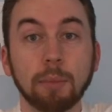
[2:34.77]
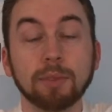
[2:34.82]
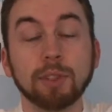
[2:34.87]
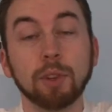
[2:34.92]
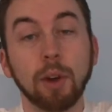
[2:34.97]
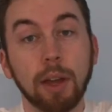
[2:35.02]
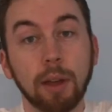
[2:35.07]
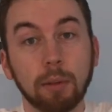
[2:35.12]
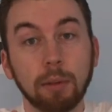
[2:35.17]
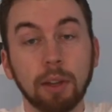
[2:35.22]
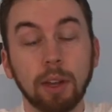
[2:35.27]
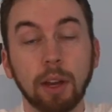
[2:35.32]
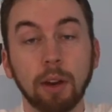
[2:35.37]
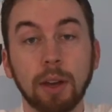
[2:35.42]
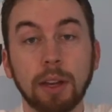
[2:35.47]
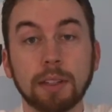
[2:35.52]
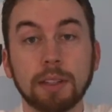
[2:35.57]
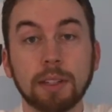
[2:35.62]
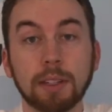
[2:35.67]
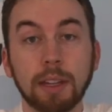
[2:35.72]
So I, you
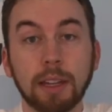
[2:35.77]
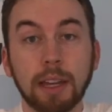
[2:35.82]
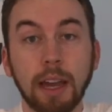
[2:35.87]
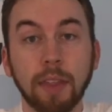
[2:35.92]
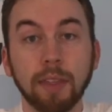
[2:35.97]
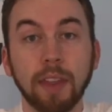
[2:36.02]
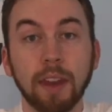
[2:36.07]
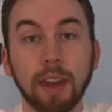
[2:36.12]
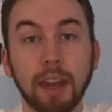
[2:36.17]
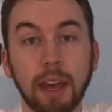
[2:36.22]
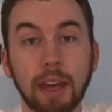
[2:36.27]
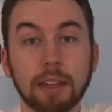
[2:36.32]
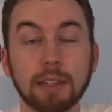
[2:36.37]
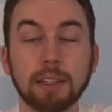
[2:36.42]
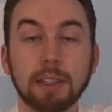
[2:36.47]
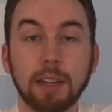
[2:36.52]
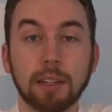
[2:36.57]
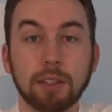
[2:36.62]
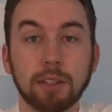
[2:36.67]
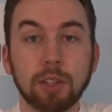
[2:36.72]
know, instantly got the
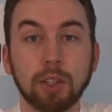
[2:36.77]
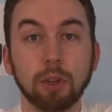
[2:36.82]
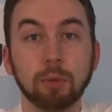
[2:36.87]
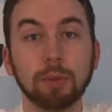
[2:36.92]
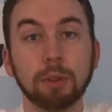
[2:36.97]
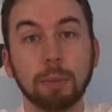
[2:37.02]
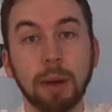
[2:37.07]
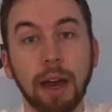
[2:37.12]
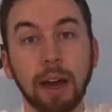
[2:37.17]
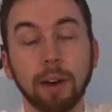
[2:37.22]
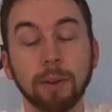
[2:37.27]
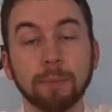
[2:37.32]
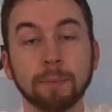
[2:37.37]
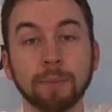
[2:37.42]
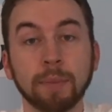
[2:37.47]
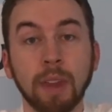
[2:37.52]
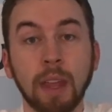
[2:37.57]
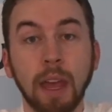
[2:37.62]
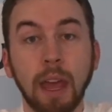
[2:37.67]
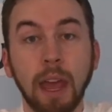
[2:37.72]
net and scooped them
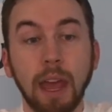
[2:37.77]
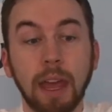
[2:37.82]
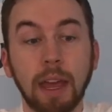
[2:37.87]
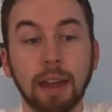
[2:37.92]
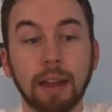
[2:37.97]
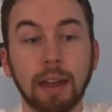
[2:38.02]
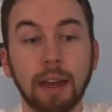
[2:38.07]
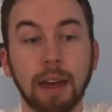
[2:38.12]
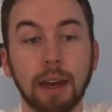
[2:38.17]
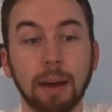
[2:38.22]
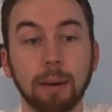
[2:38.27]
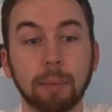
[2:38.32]
out and